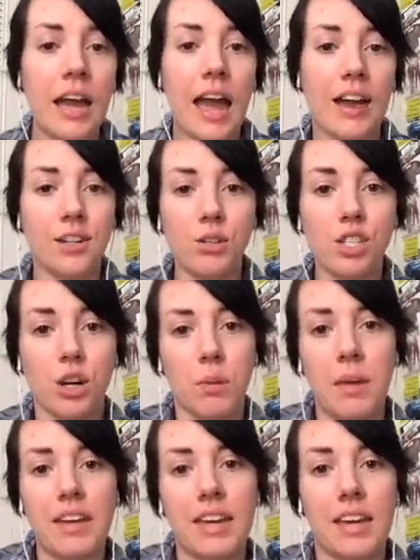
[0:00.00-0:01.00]
And you start
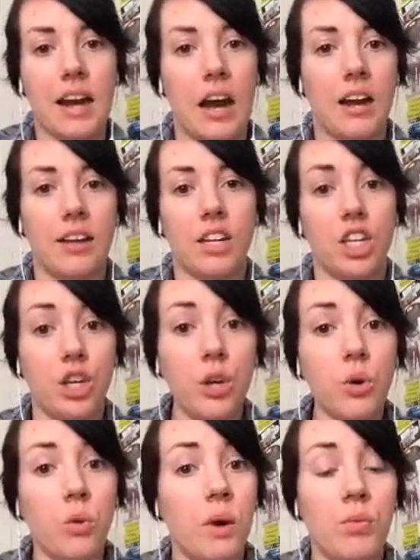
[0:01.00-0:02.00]
making it on you
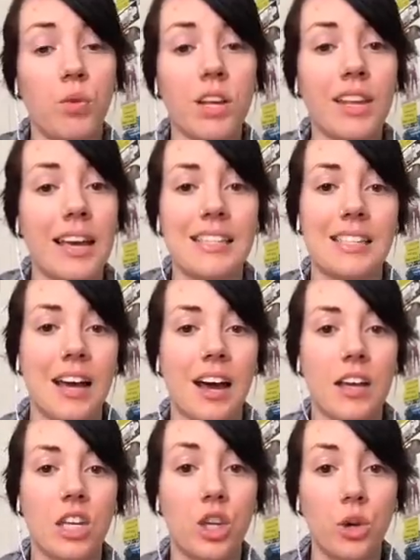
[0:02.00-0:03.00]
when really it's
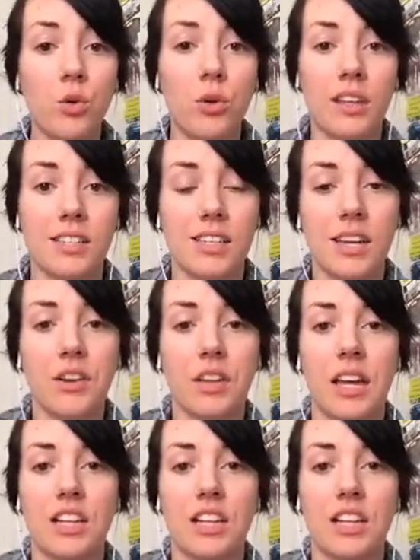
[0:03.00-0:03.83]
not you necessarily.